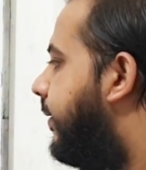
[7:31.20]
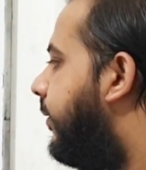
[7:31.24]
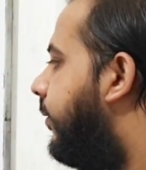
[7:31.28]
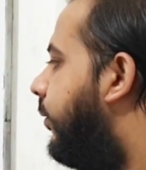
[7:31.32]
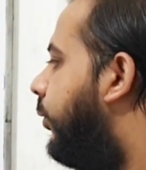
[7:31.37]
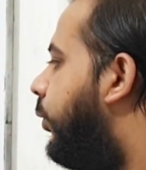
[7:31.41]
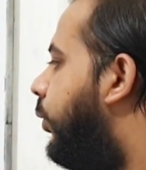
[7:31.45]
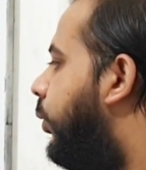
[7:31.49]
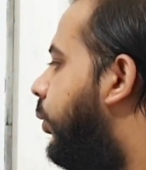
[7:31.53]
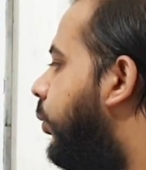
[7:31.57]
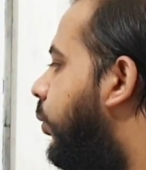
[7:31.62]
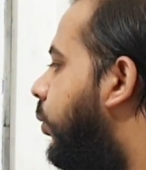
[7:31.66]

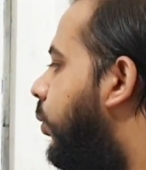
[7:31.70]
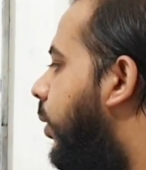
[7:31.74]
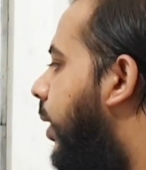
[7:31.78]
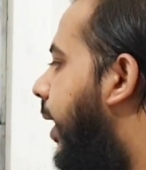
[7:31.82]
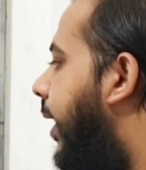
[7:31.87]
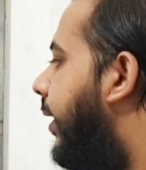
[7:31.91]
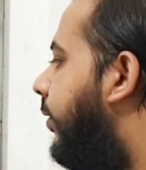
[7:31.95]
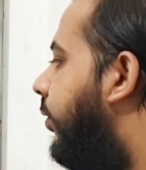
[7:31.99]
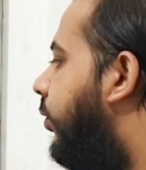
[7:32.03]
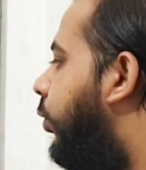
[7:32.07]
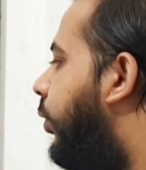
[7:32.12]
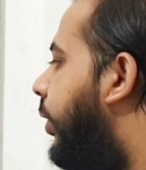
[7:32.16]
So 2
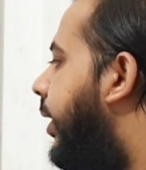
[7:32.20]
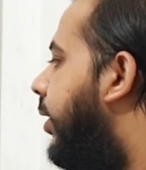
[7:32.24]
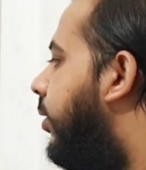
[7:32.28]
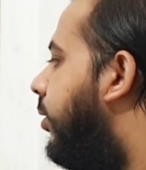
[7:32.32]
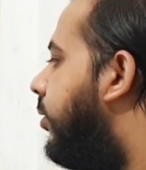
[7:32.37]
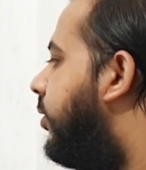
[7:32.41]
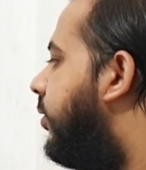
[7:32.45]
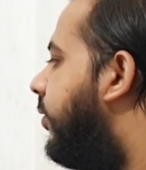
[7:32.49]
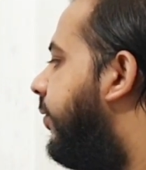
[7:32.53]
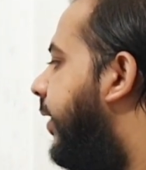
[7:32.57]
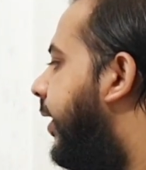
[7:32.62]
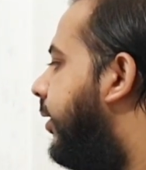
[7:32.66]
and 3
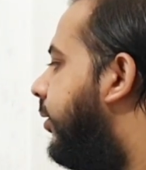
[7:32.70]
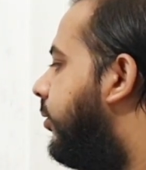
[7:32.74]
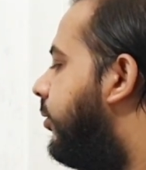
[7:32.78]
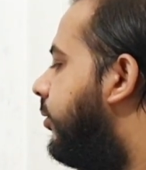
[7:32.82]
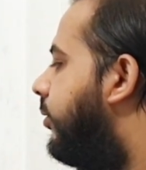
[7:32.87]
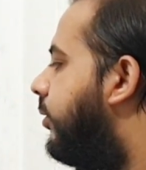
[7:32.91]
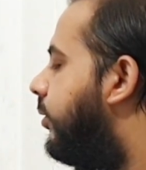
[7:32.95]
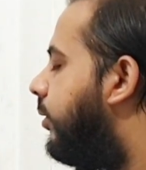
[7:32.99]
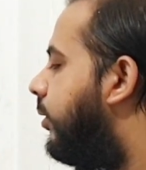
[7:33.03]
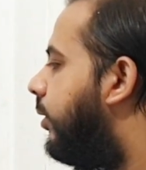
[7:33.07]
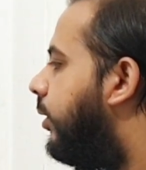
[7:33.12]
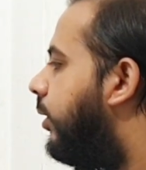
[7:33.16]
also
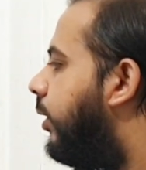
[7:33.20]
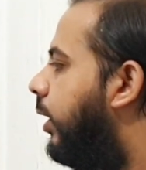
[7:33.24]
factors.